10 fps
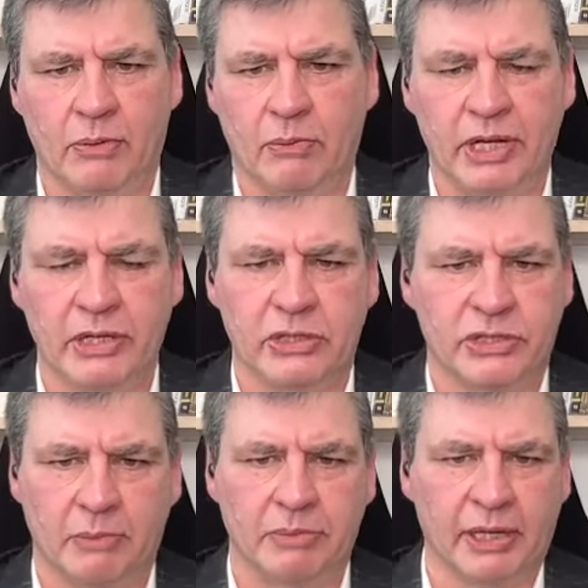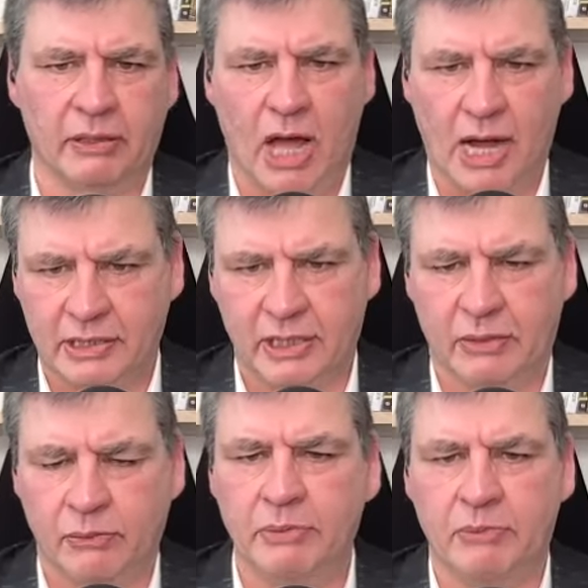we simply locked
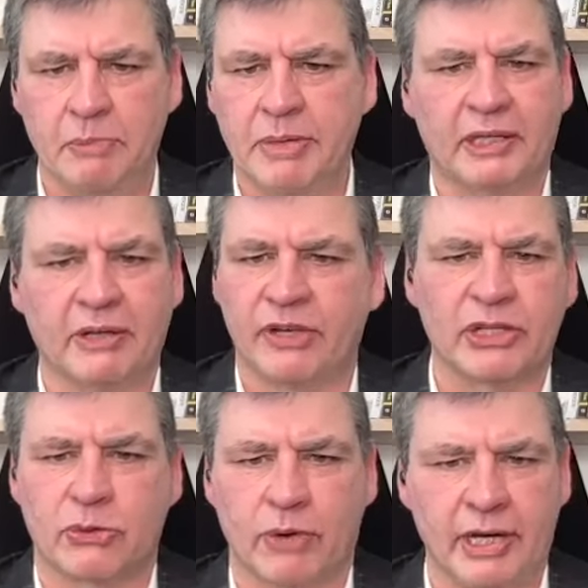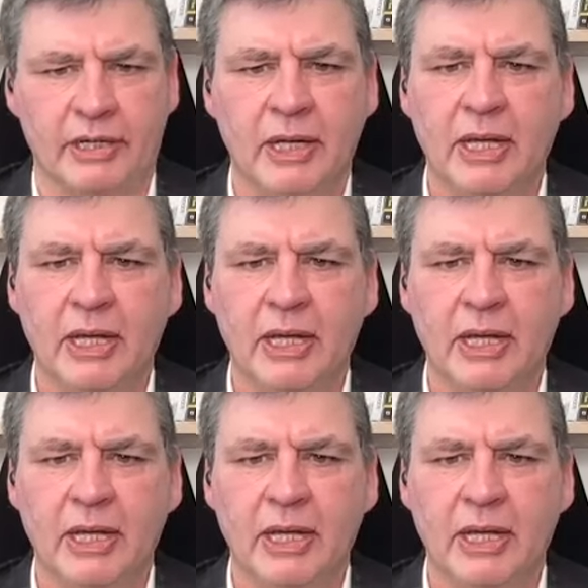in, we picked a fixed rate